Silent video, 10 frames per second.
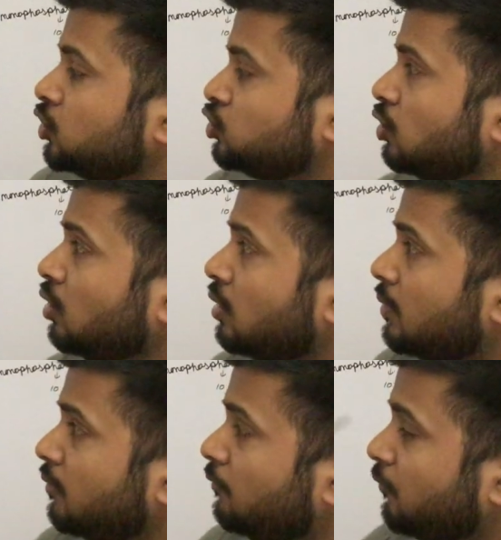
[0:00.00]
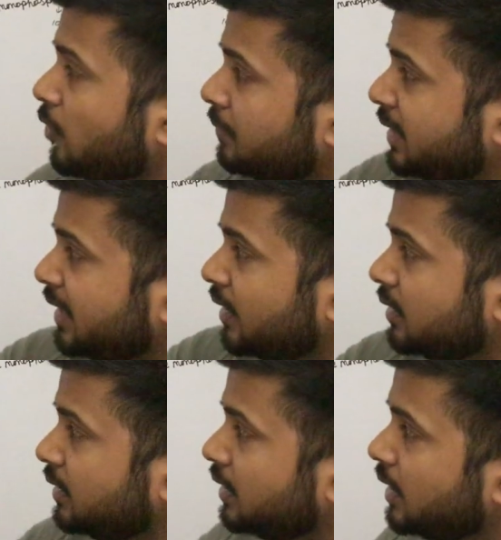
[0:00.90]
So from there,
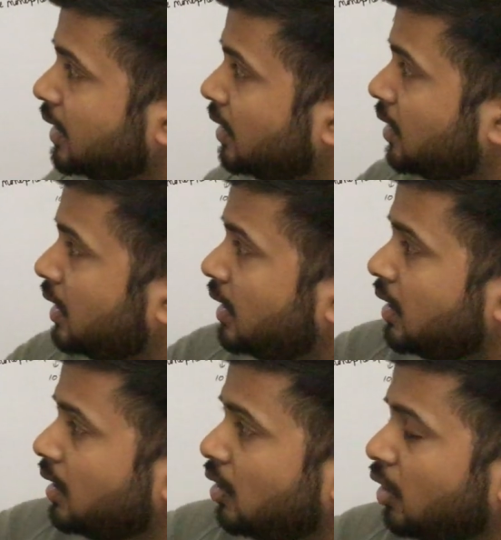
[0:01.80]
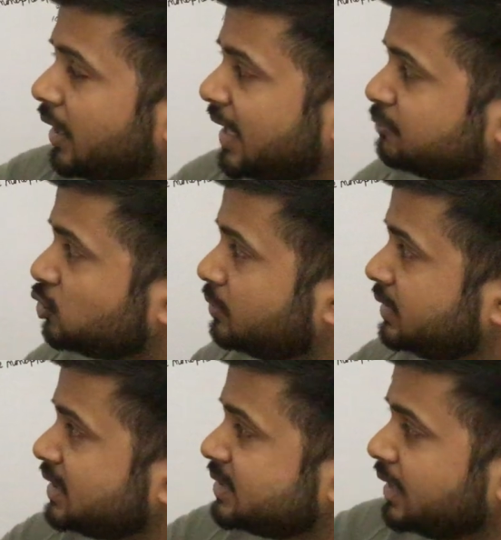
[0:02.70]
all types
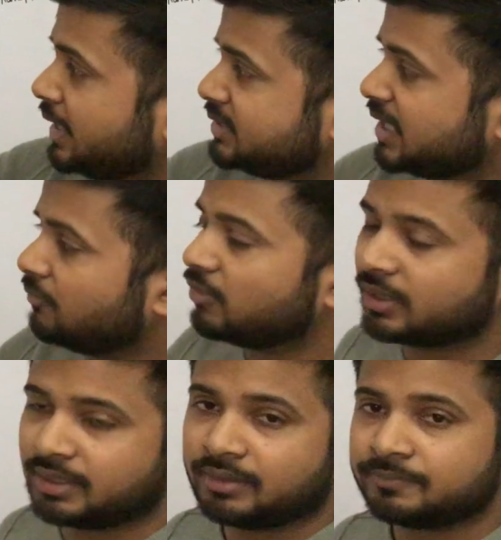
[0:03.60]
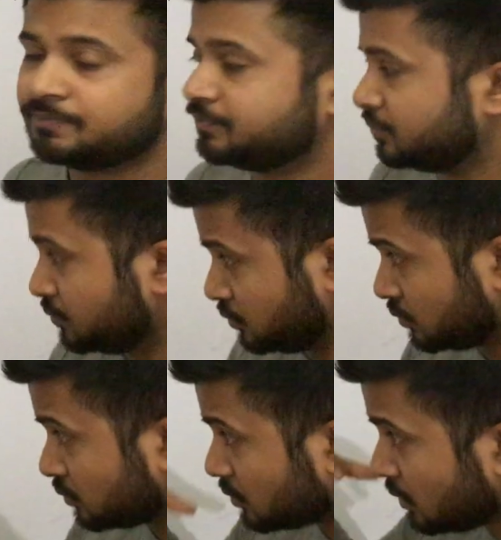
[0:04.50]
of this enzyme working,
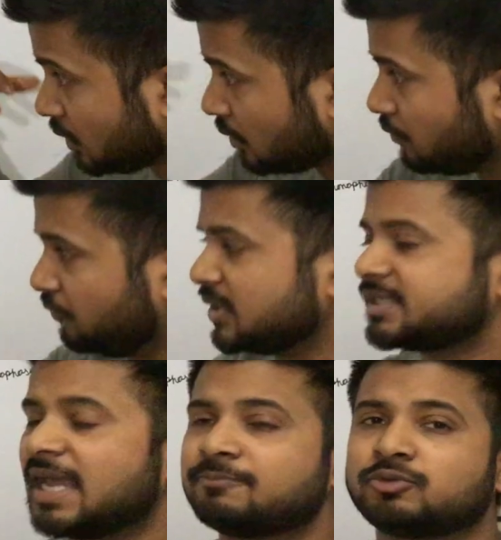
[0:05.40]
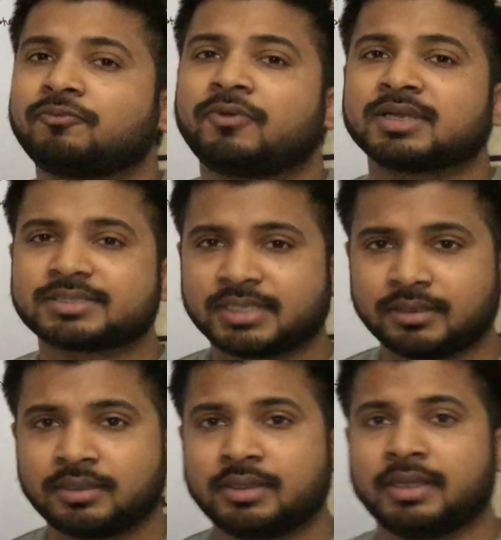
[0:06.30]
which types of
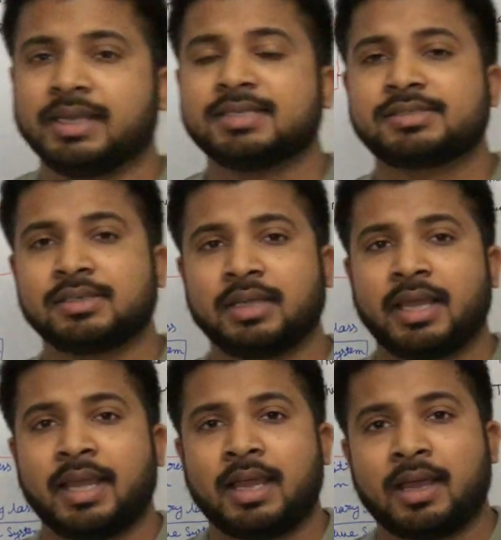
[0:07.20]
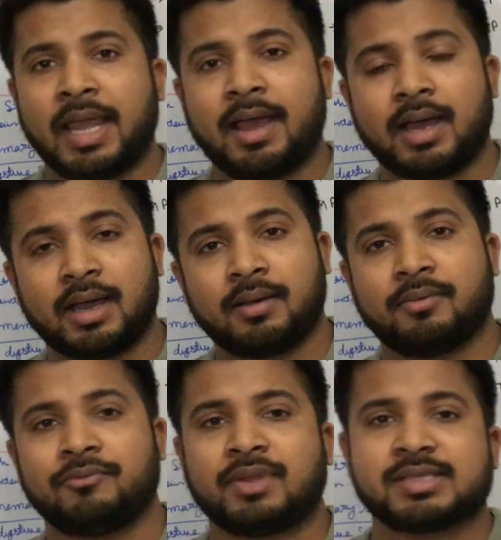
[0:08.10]
function is
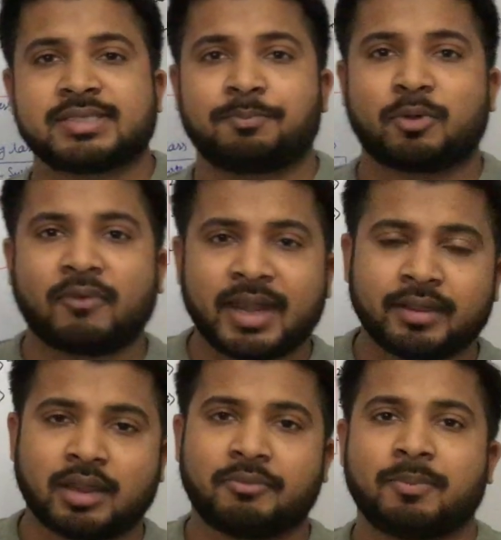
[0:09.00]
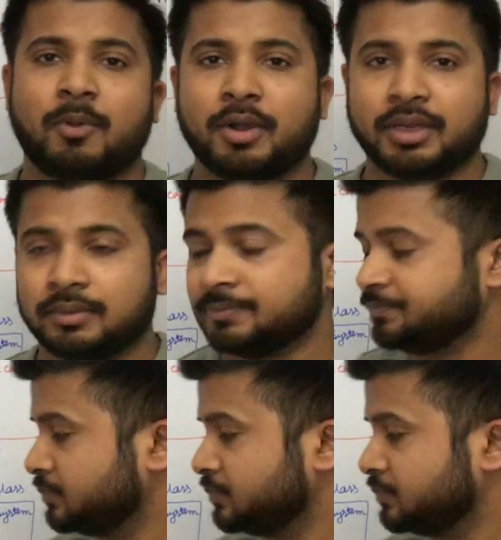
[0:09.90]
we can say provide our body.